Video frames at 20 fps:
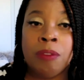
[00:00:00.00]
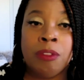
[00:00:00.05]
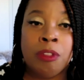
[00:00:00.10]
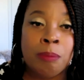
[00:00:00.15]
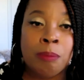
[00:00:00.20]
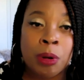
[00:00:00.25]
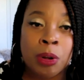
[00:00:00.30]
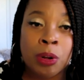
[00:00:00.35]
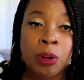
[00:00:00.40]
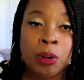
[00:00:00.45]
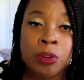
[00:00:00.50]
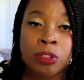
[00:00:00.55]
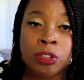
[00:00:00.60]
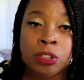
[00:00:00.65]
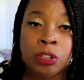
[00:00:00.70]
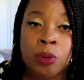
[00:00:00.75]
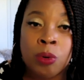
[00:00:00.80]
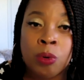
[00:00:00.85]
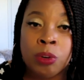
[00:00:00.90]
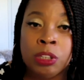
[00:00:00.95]
the birds
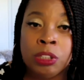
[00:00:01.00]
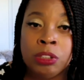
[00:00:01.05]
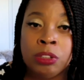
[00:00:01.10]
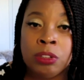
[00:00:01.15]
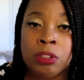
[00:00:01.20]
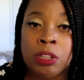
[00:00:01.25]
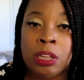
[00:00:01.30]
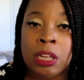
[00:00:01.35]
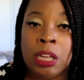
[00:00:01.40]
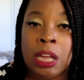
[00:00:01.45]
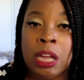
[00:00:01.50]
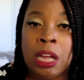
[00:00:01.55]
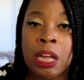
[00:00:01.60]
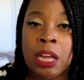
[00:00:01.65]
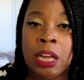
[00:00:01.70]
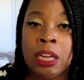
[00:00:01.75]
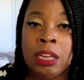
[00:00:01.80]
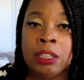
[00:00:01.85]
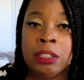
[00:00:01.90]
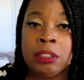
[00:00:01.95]
according to their
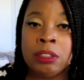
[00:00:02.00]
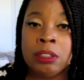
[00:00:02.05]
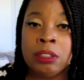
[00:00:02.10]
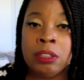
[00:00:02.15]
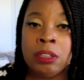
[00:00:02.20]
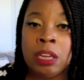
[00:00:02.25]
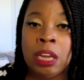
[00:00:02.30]
kinds,